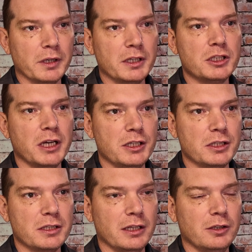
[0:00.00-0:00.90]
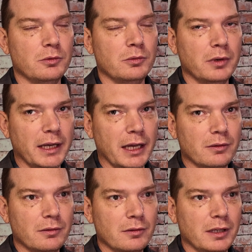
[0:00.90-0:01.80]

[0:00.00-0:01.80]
oriented changes that again,